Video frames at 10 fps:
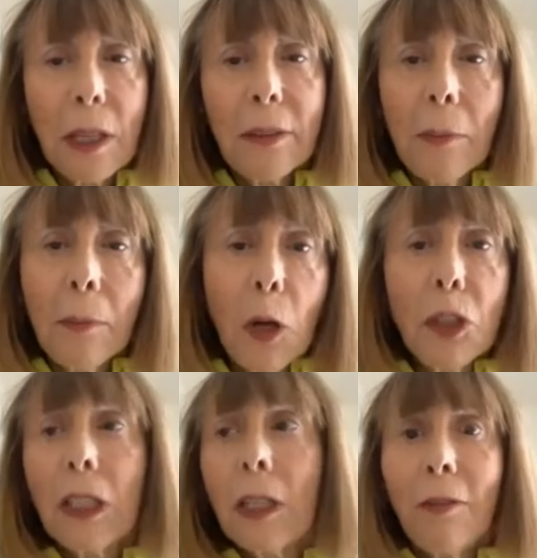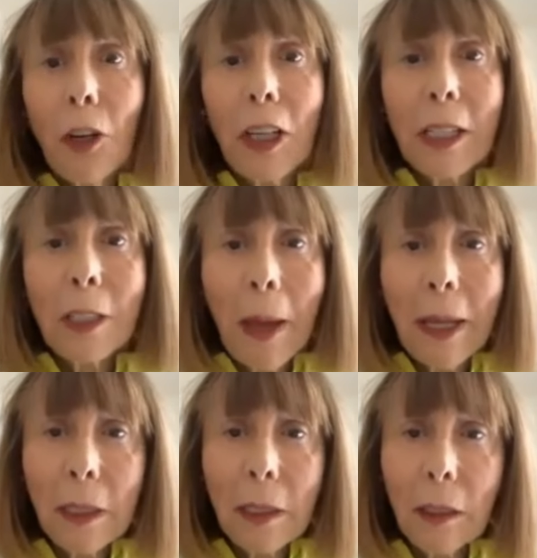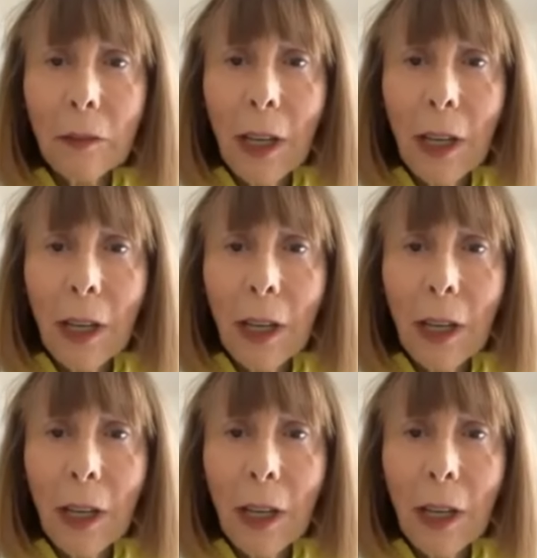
and they're mostly very expensive.